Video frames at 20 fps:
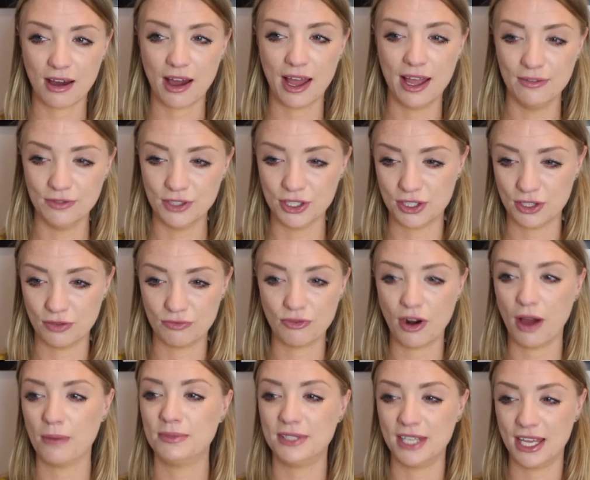I have just
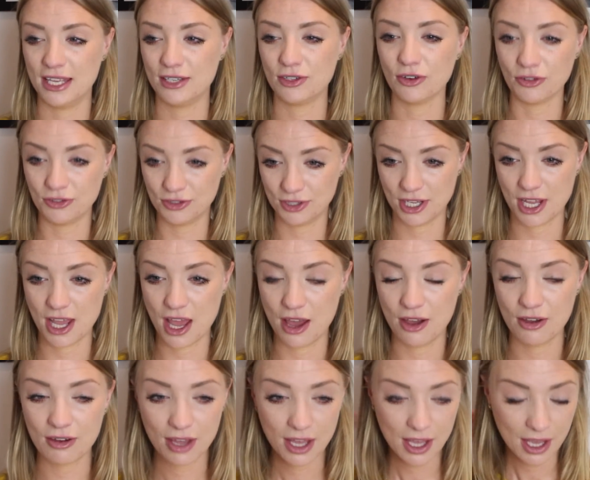erupted onto
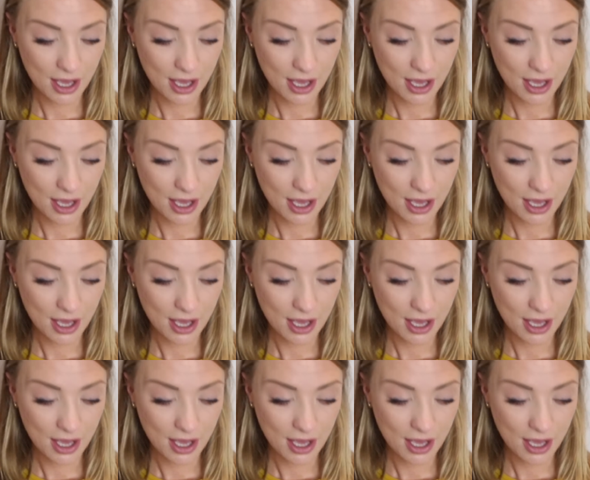you.